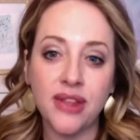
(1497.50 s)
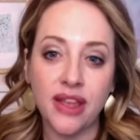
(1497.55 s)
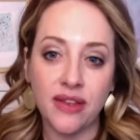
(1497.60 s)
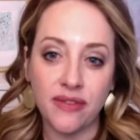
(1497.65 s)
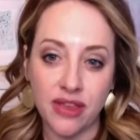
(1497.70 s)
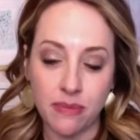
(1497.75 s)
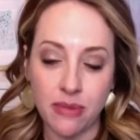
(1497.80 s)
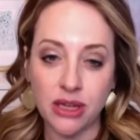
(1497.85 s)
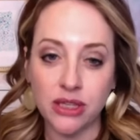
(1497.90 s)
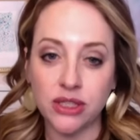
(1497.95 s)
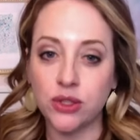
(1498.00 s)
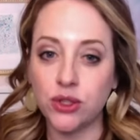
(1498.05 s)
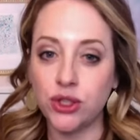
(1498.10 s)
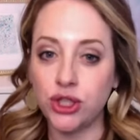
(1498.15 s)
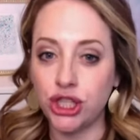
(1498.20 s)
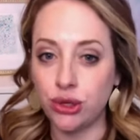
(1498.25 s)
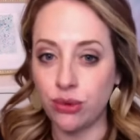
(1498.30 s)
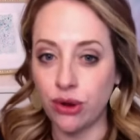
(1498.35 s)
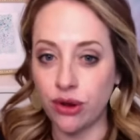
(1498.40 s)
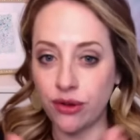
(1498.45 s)
of emails. So
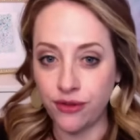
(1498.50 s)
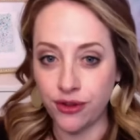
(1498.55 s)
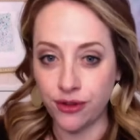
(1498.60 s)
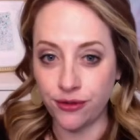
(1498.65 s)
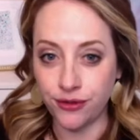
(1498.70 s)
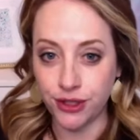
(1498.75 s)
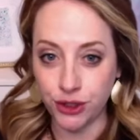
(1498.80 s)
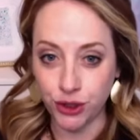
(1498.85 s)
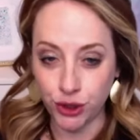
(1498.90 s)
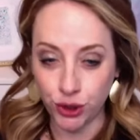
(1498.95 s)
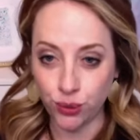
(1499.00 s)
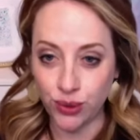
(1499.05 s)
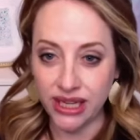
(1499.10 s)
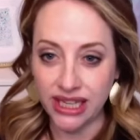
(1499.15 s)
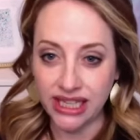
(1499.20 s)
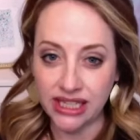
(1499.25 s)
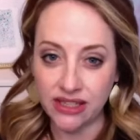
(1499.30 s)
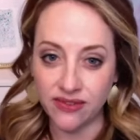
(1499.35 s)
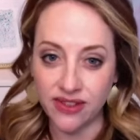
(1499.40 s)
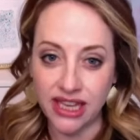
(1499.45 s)
she wrote fifty two
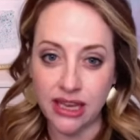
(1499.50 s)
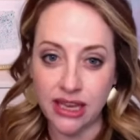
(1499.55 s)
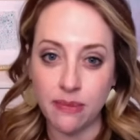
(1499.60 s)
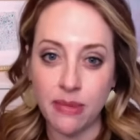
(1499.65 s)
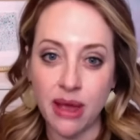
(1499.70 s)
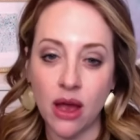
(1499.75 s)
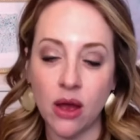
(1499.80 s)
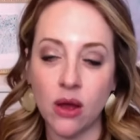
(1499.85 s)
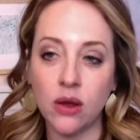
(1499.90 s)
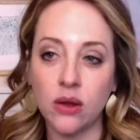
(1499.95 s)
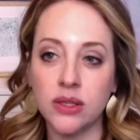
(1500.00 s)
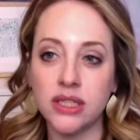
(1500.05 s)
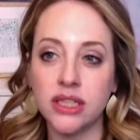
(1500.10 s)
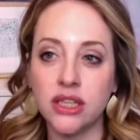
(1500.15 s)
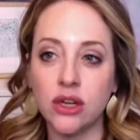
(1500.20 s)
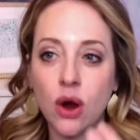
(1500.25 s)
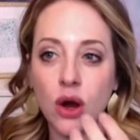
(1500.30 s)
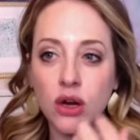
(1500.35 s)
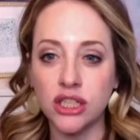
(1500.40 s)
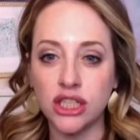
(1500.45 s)
weeks of emails.
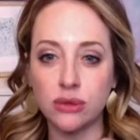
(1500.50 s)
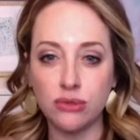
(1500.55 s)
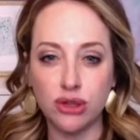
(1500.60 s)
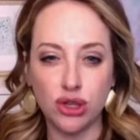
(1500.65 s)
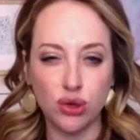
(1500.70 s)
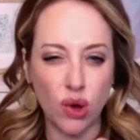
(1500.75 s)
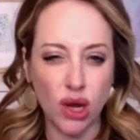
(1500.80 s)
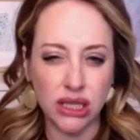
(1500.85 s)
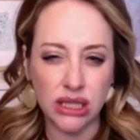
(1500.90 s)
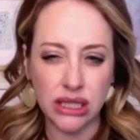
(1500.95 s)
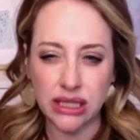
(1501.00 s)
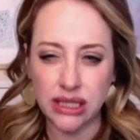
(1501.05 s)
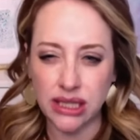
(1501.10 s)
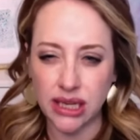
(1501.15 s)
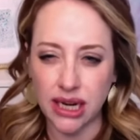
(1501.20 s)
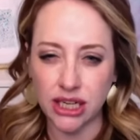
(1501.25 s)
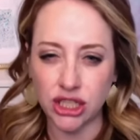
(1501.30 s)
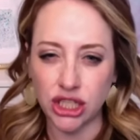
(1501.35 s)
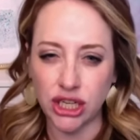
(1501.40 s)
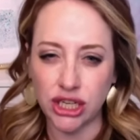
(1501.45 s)
There are some nuances
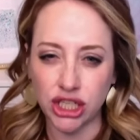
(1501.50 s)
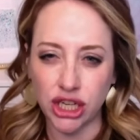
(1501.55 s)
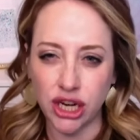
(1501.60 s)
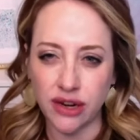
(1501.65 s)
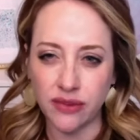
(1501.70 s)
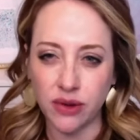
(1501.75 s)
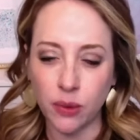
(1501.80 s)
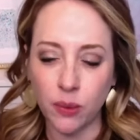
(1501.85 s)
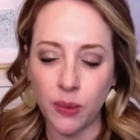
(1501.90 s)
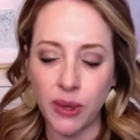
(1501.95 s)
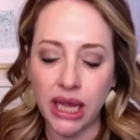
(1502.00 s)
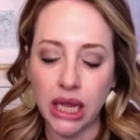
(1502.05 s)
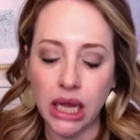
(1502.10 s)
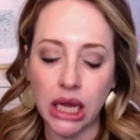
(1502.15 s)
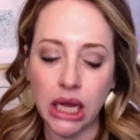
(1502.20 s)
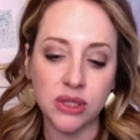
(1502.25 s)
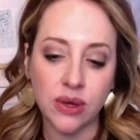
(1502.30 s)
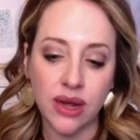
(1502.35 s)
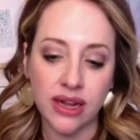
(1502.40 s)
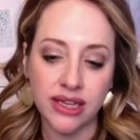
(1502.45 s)
that I change out every week,
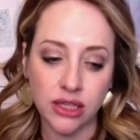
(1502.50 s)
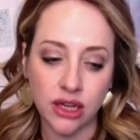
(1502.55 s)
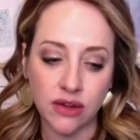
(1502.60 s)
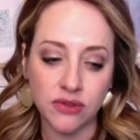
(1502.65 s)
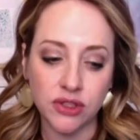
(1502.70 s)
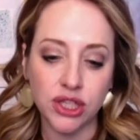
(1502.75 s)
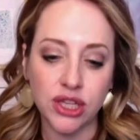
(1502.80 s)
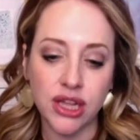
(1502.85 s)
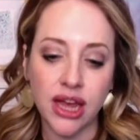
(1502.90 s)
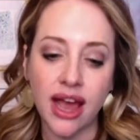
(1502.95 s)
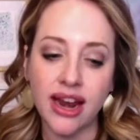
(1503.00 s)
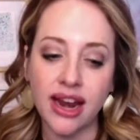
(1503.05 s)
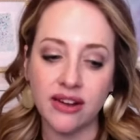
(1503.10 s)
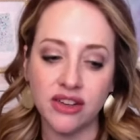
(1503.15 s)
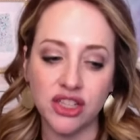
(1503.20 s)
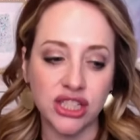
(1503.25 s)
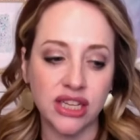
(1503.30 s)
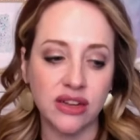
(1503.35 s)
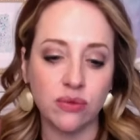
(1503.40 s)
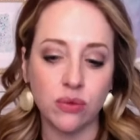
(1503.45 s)
so I still have to do that. And
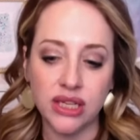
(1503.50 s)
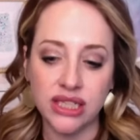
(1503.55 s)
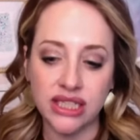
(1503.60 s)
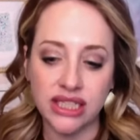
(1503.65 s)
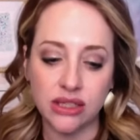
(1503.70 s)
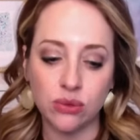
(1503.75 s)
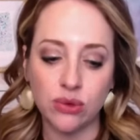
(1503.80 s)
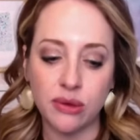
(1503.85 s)
I just have rinsed